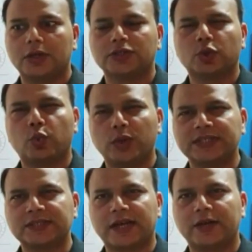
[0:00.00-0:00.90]
So which
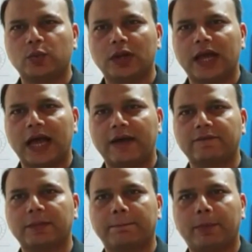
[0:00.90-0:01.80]
side will
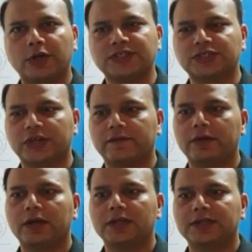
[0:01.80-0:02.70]
have the
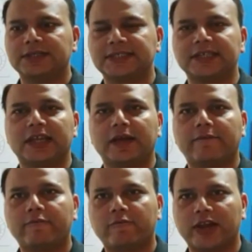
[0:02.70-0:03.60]
positive
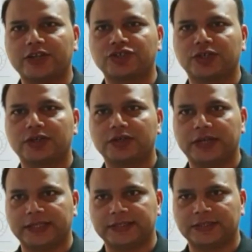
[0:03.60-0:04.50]
sitting flexion
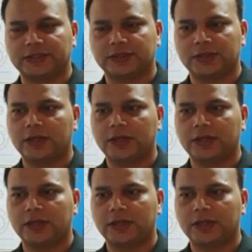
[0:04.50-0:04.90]
test?